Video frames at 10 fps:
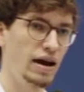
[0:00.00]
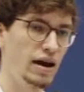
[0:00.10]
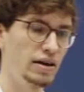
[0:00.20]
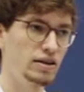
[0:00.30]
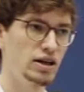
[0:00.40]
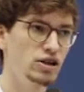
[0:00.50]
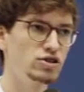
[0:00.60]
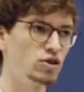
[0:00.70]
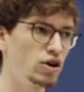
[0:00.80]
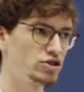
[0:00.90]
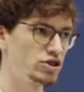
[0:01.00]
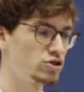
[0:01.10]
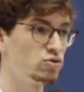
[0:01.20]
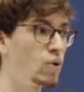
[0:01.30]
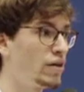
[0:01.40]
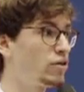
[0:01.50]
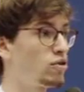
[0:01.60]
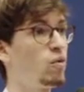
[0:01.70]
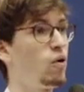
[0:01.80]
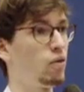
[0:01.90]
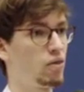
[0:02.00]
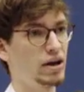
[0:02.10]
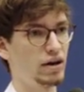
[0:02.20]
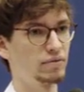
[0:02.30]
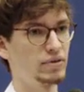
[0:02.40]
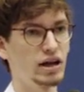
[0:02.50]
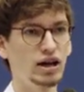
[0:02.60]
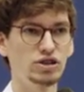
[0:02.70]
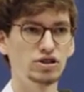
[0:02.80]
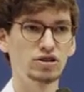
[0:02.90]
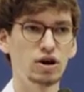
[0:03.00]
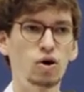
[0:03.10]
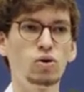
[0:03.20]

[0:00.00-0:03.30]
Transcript: And it's not just one small thing. It's a